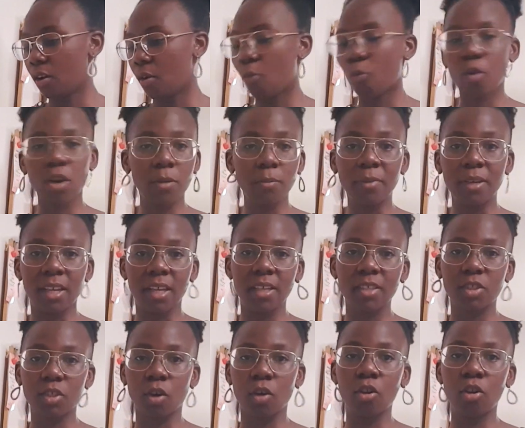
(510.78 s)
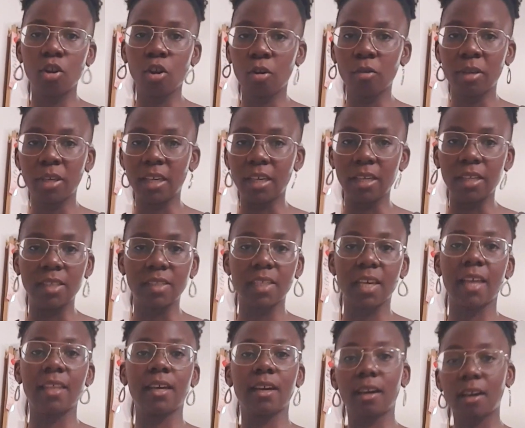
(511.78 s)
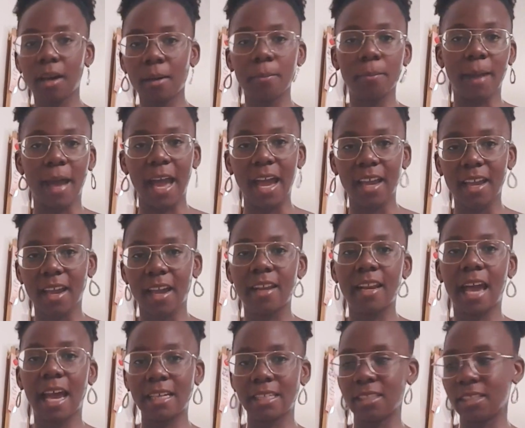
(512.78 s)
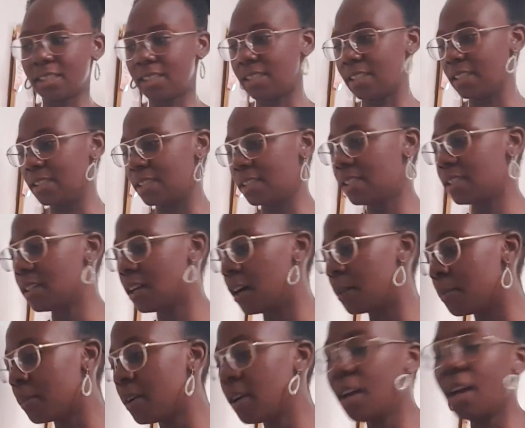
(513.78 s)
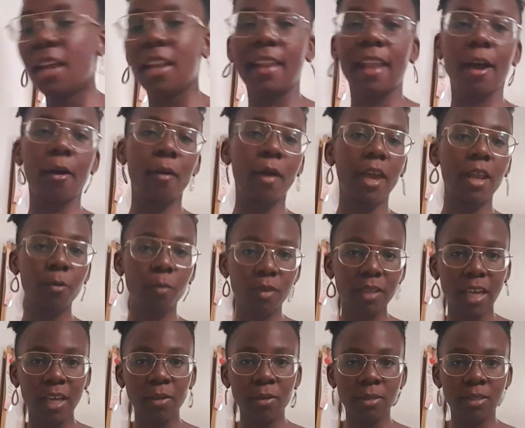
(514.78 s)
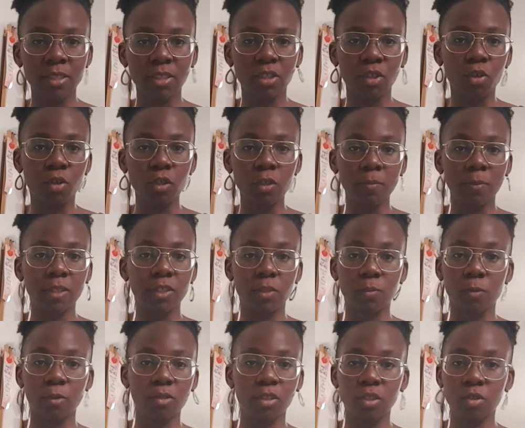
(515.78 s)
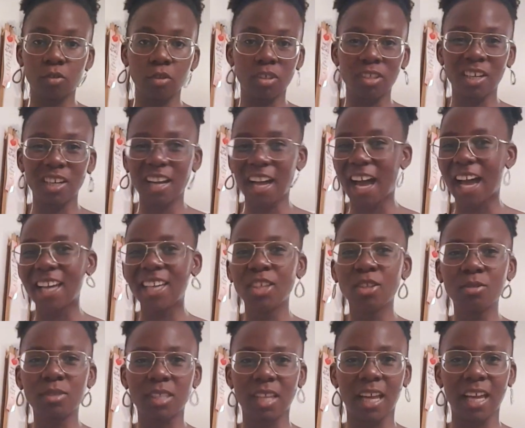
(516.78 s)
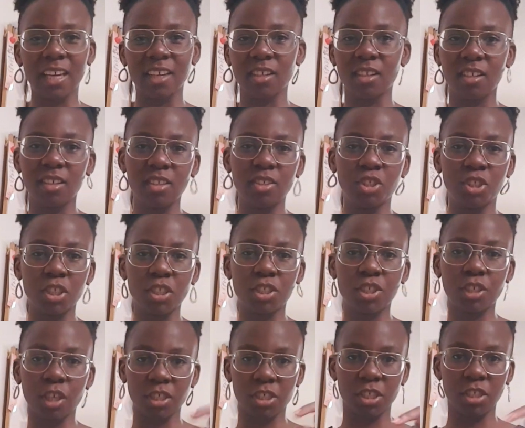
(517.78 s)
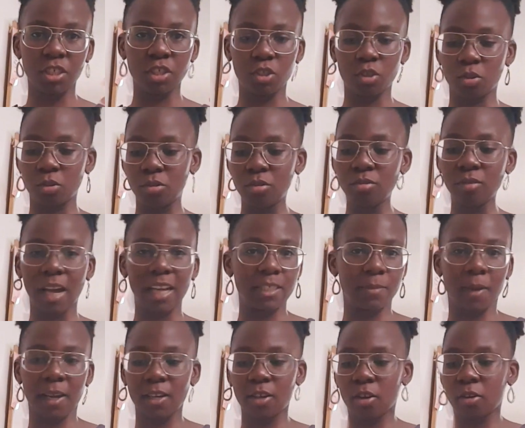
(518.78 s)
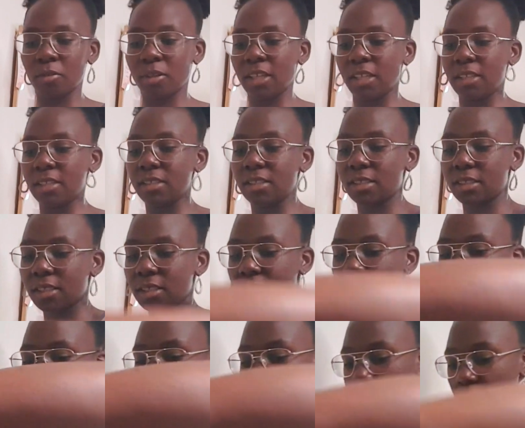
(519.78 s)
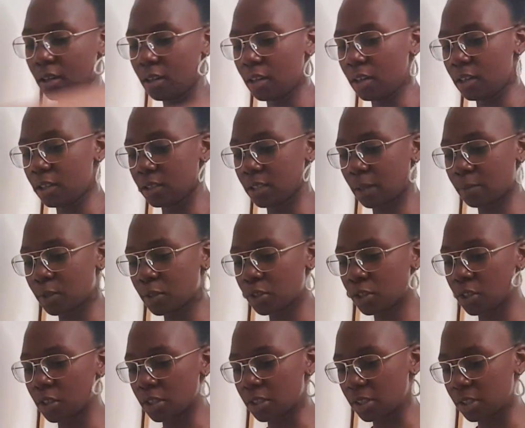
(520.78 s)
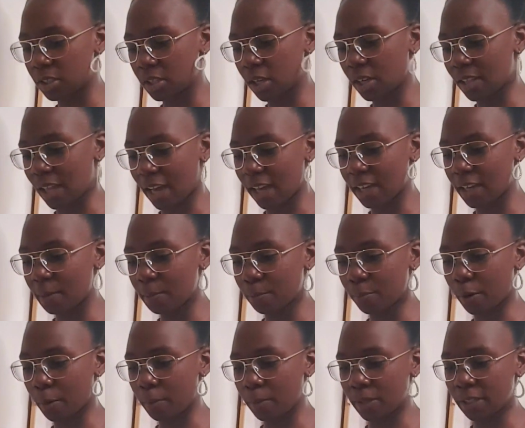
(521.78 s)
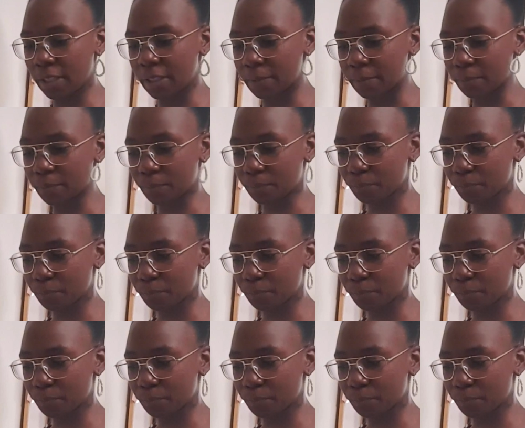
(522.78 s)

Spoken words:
1 minute on low heat, and then come back and add in the seasoning. Now anyone that uses the Goodman's multi-cooker, I use like just touching the 2 at my low heat. I'm just going to stir that in properly,